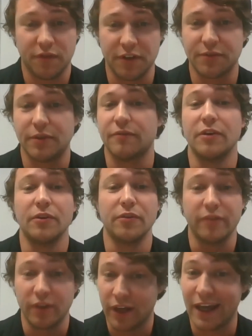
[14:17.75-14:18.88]
see your
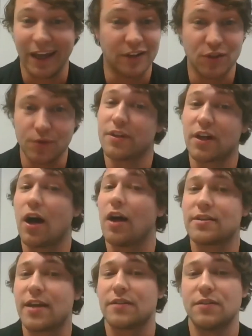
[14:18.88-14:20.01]
reviews, and choose to
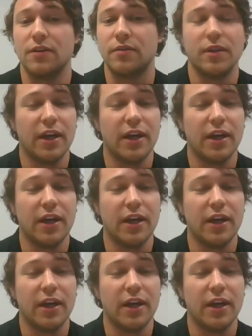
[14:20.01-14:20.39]
contact you.